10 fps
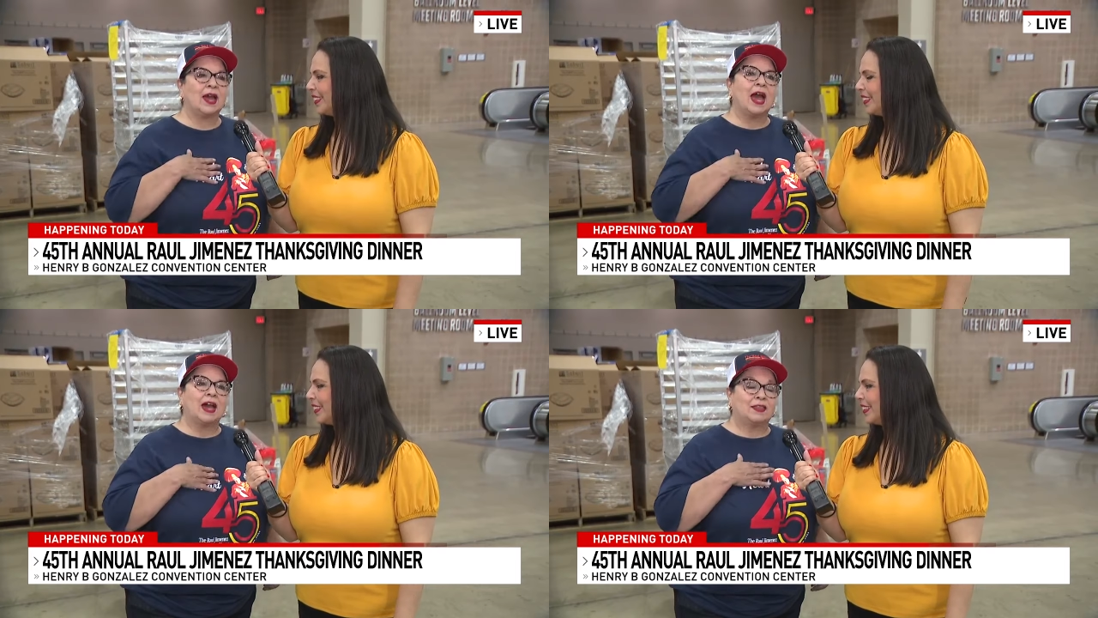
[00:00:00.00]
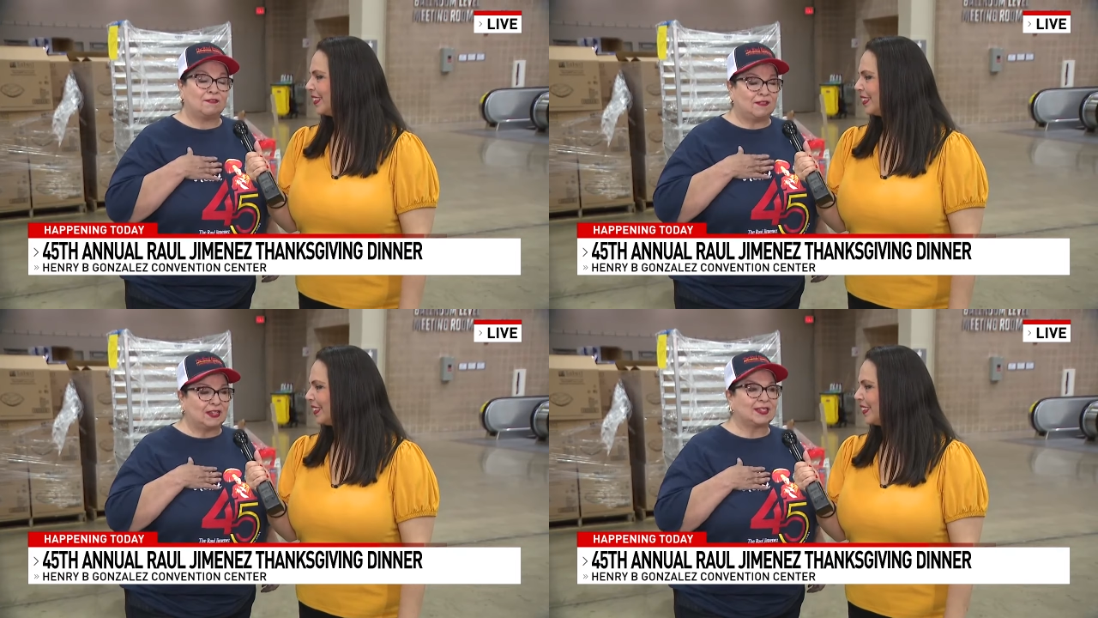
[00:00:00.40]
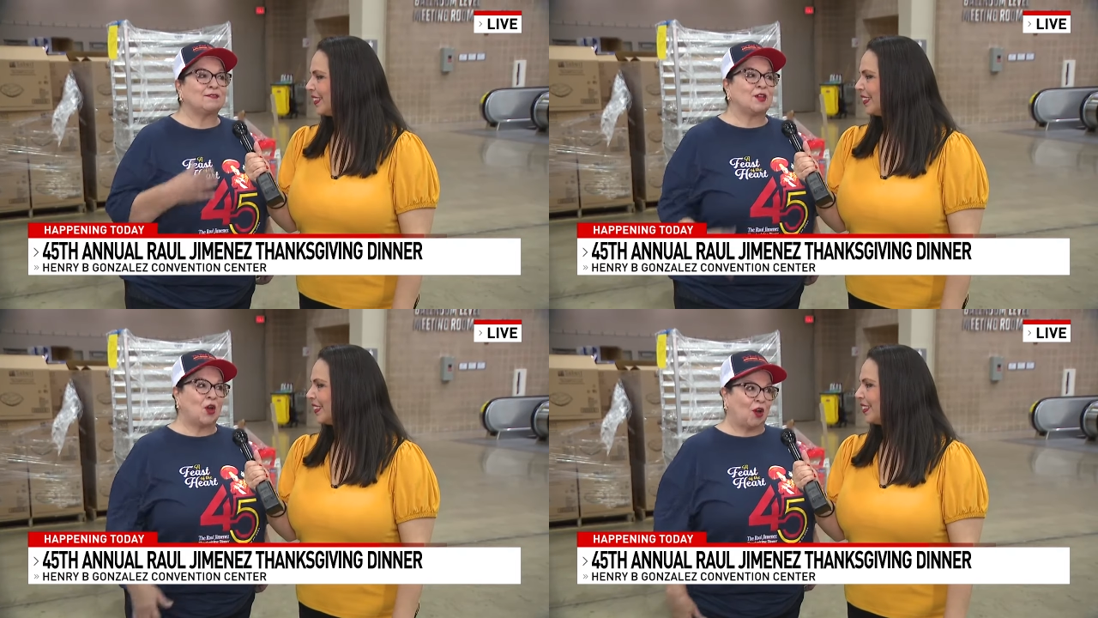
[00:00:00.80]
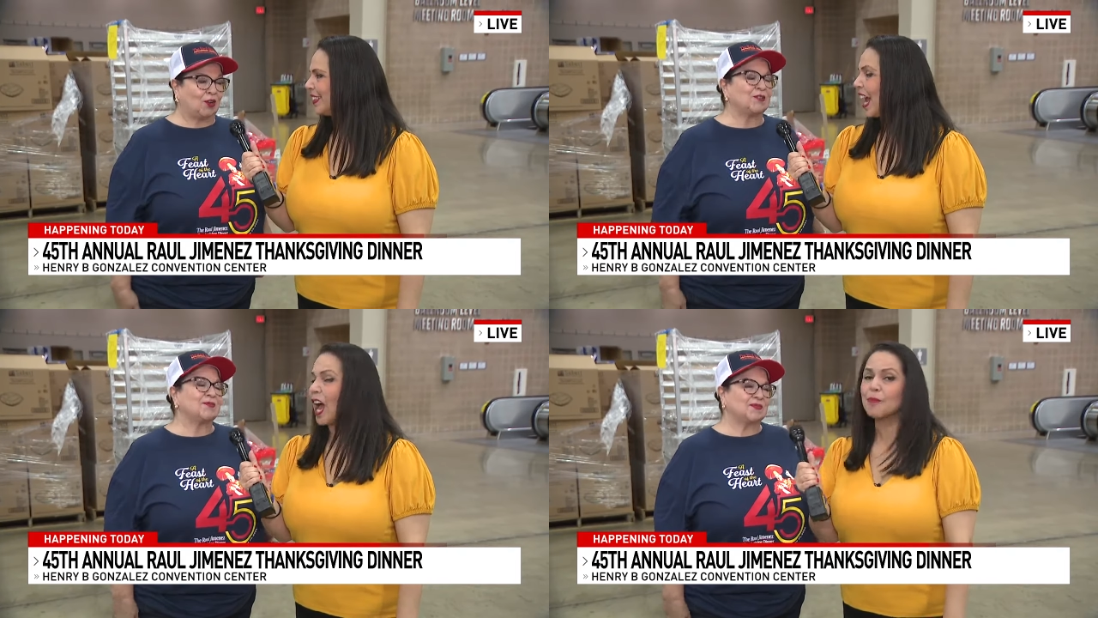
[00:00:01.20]
Speaker 1: the Feast of the Heart.
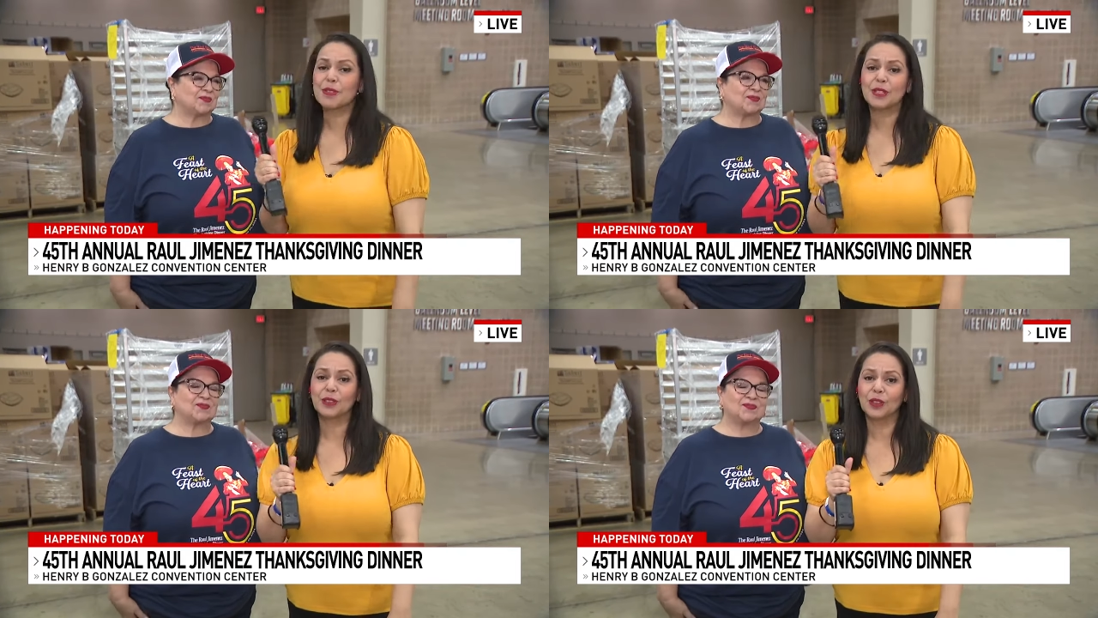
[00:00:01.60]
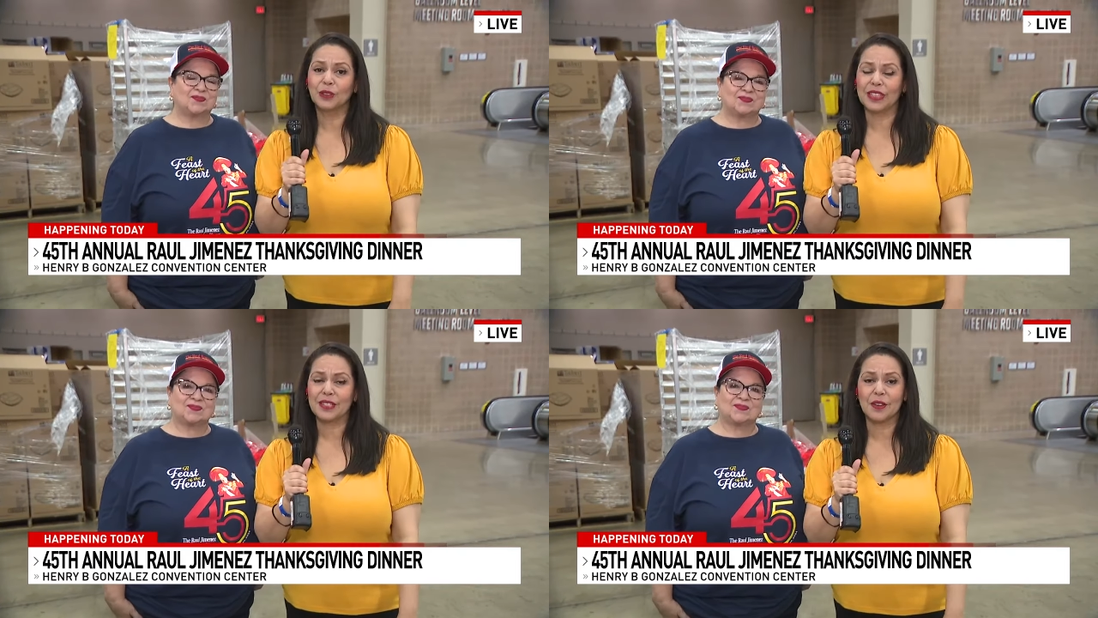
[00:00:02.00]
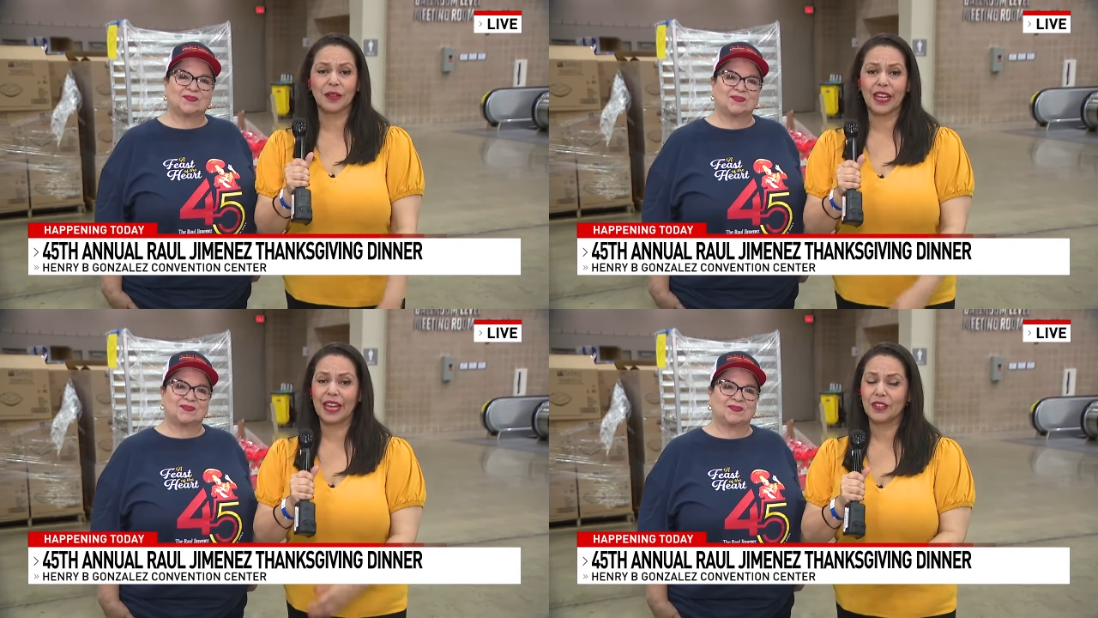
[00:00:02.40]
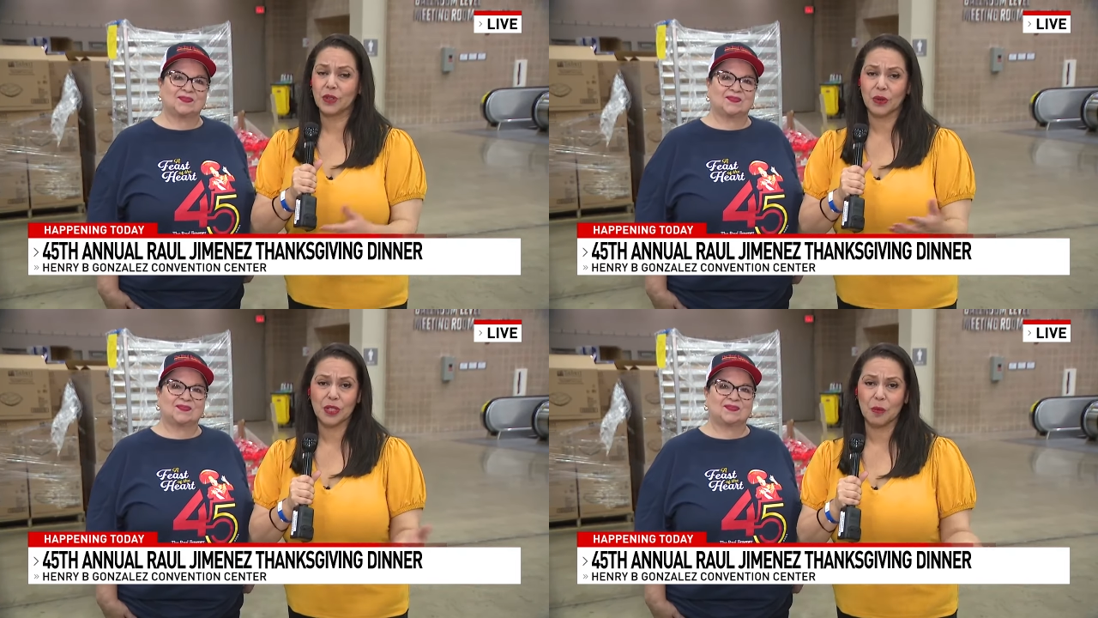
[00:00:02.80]
Absolutely. So, again, doors
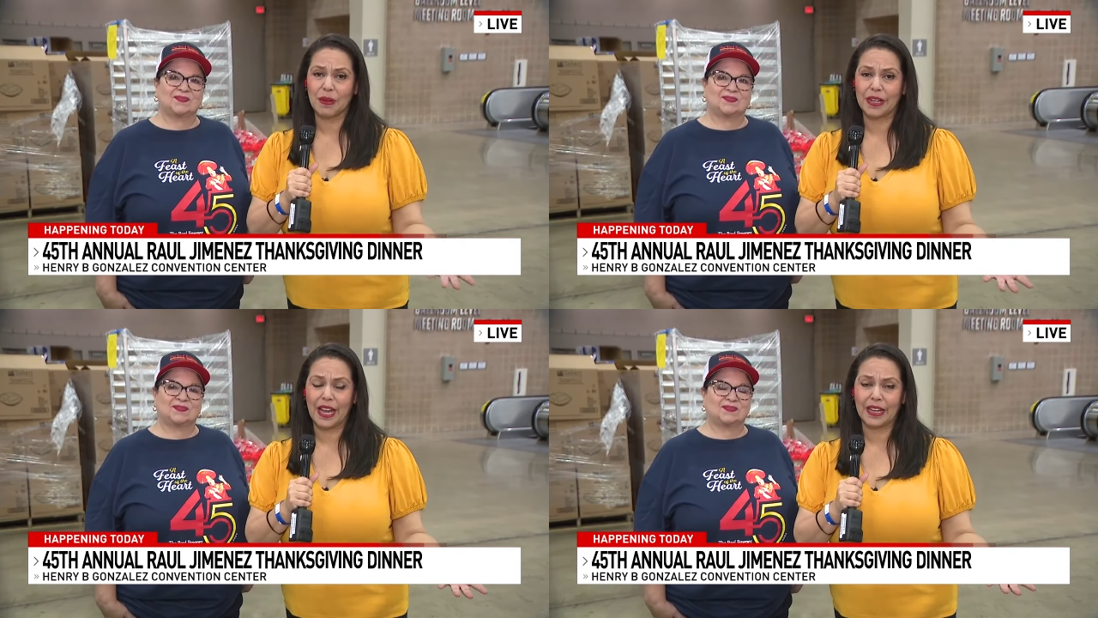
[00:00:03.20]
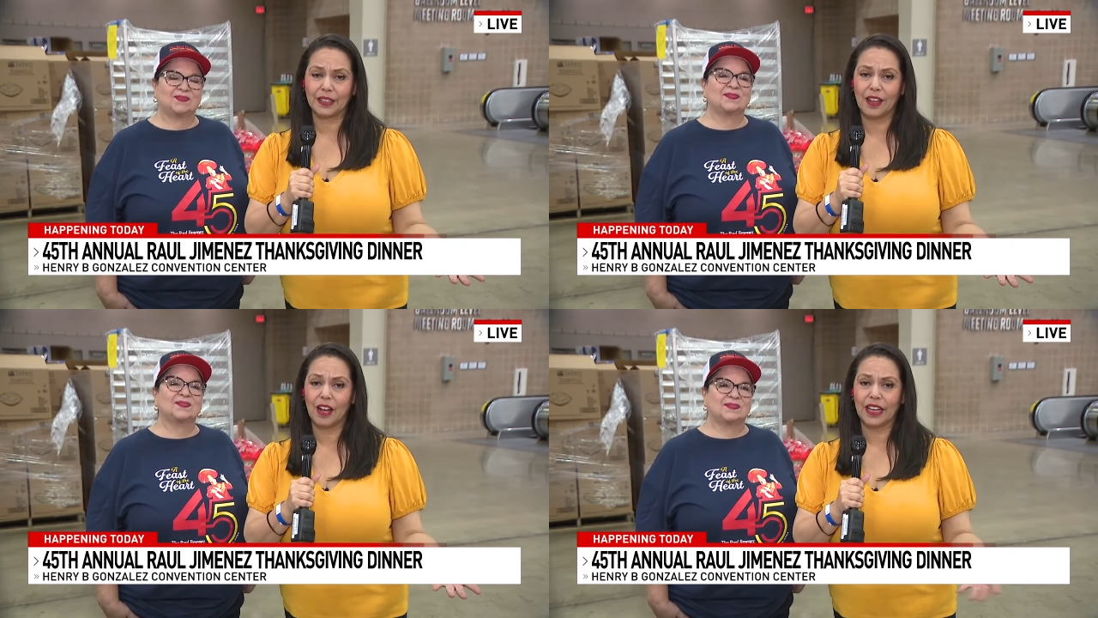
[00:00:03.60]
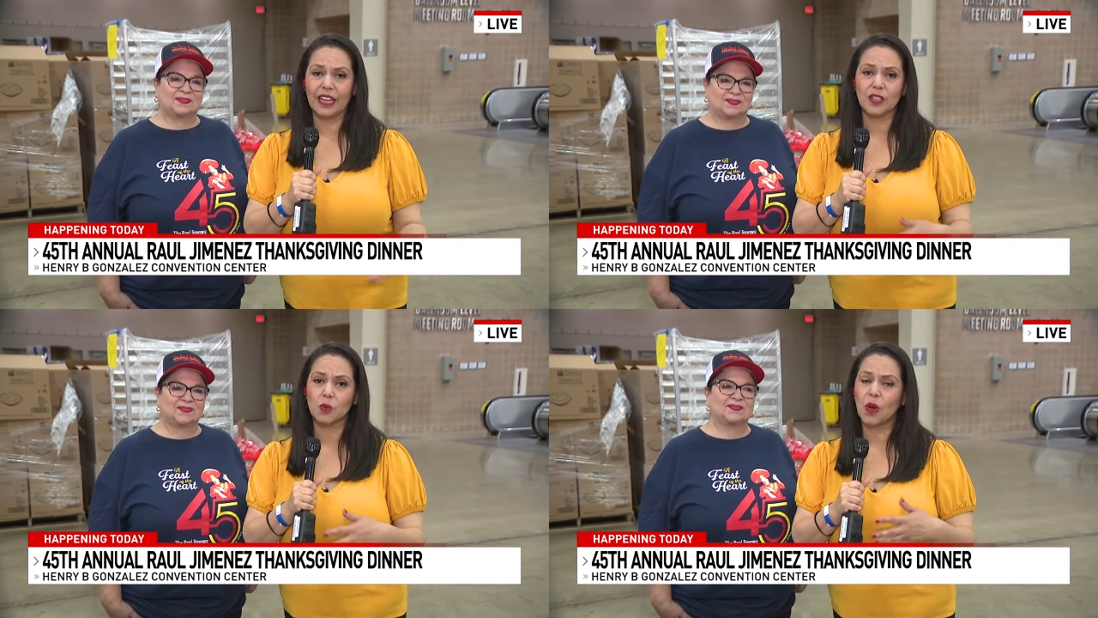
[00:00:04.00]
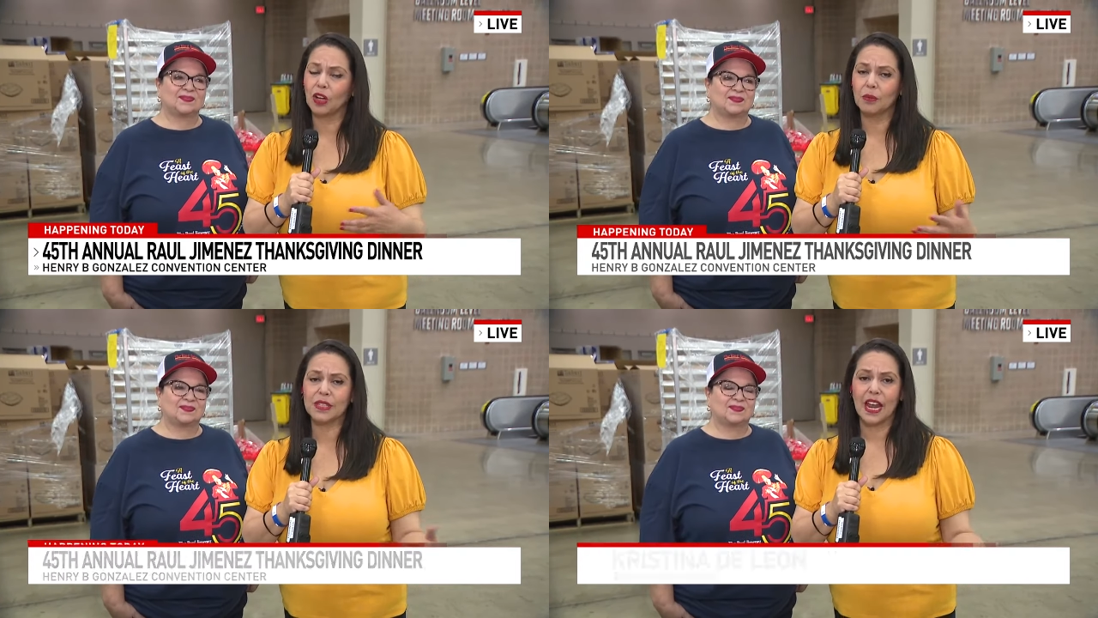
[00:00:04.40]
open at 9 o'clock. It is welcome to